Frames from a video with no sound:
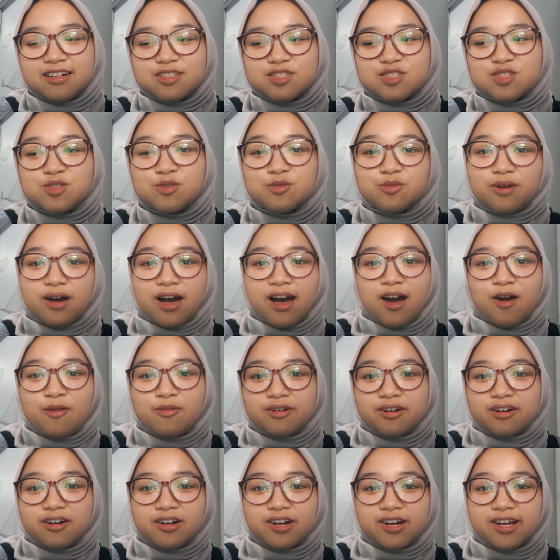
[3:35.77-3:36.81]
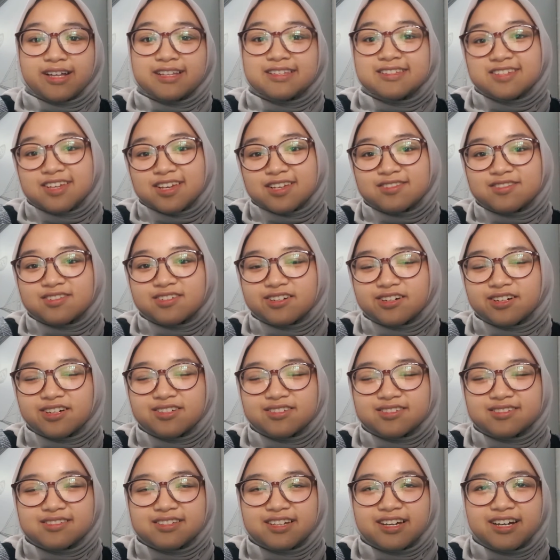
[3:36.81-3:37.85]
to our
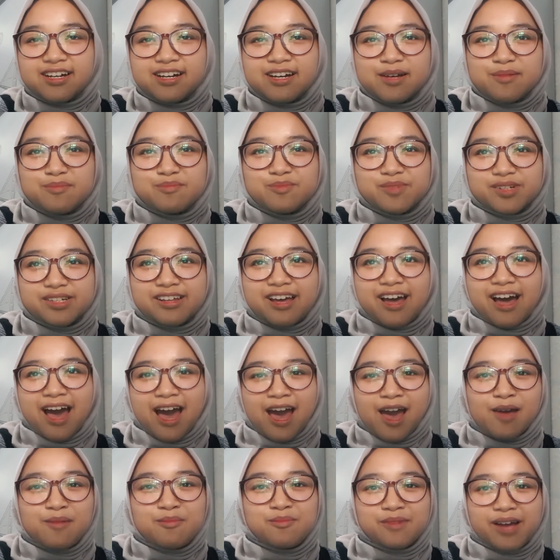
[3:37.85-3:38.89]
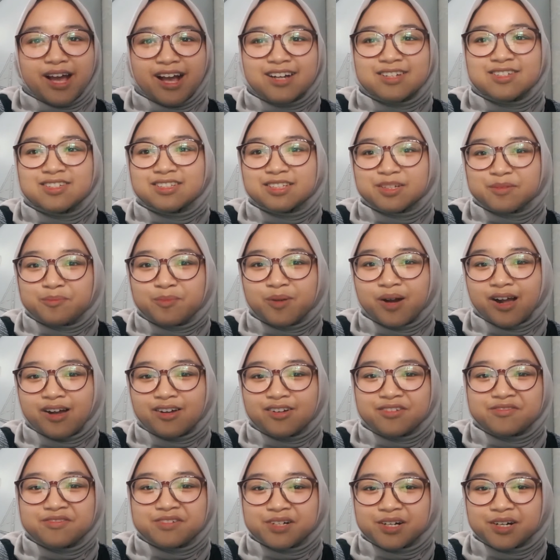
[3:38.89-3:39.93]
ancestors. But I'm actually proud
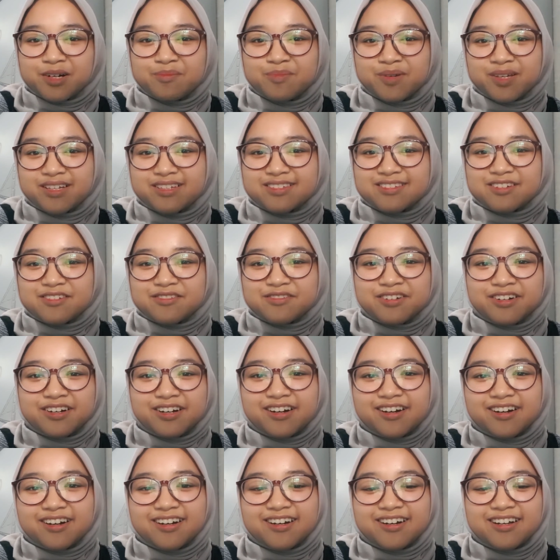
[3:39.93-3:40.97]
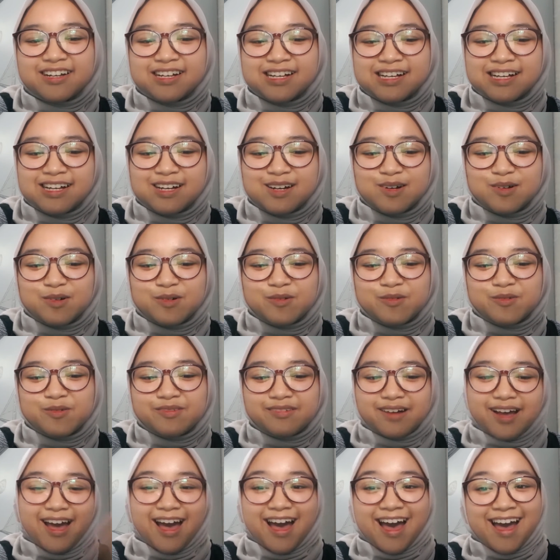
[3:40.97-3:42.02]
of her because of her
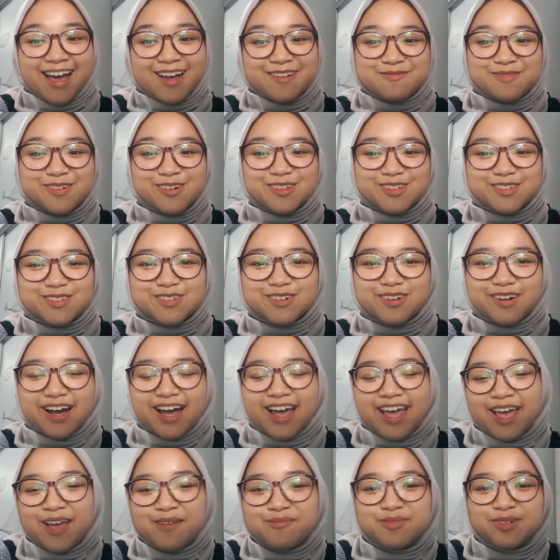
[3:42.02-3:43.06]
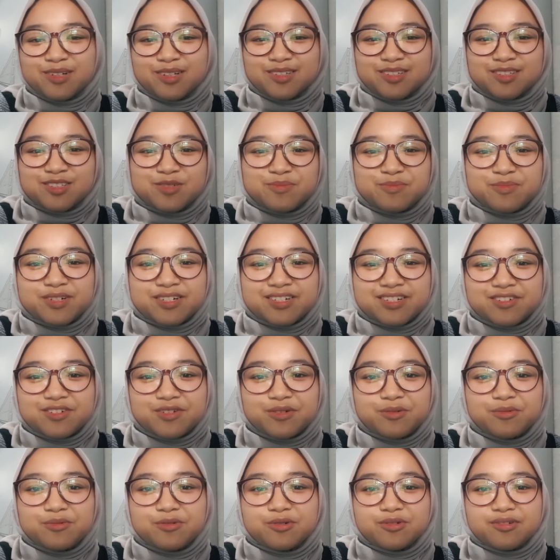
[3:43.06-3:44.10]
I'm also able to
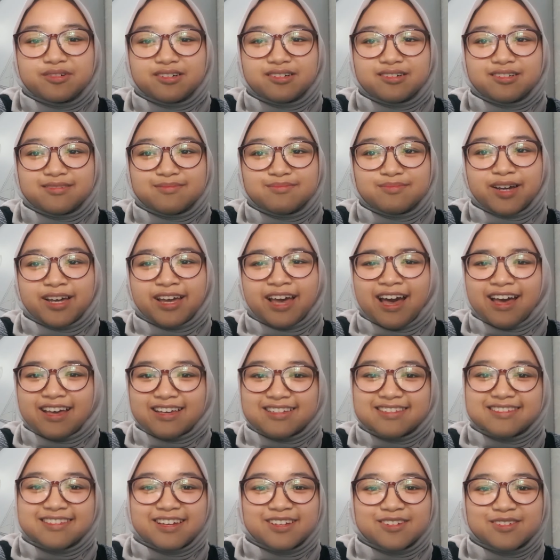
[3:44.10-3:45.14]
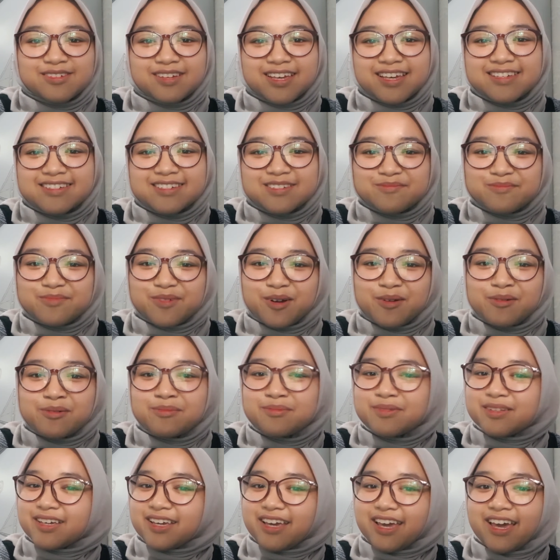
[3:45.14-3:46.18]
pursue my highest education
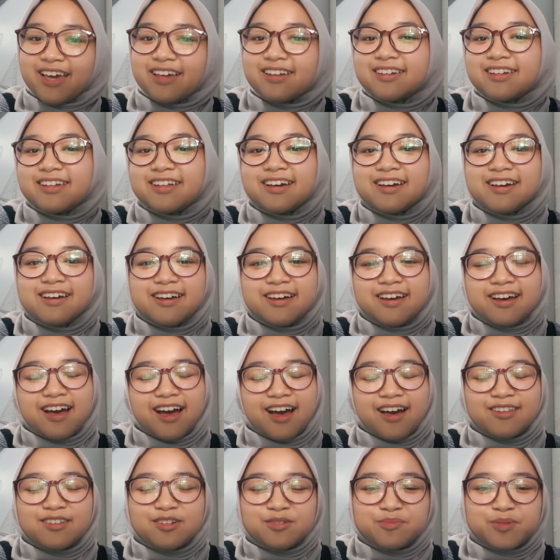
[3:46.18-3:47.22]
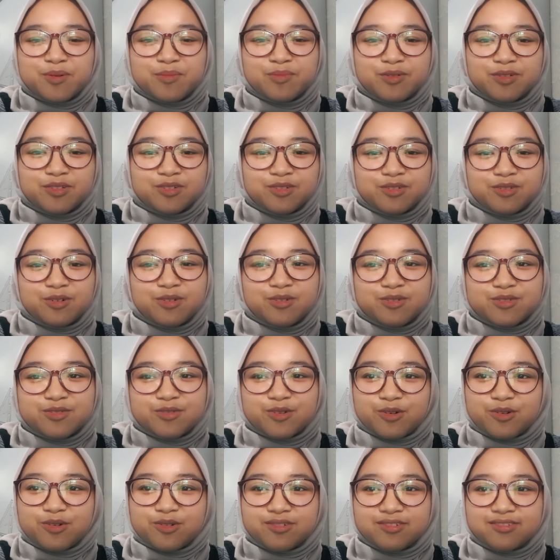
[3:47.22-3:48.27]
probably, and other people could
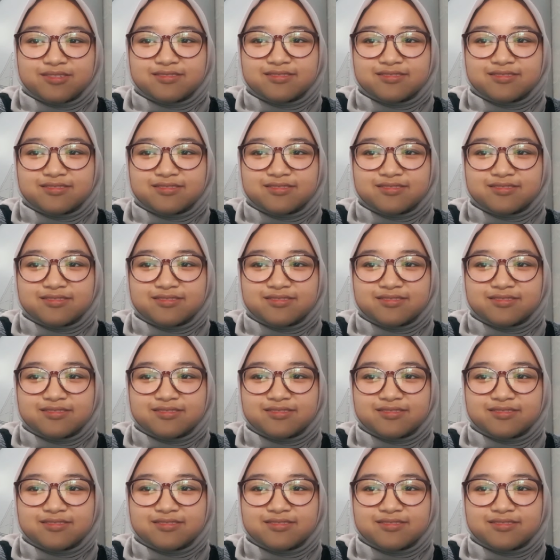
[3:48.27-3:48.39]
also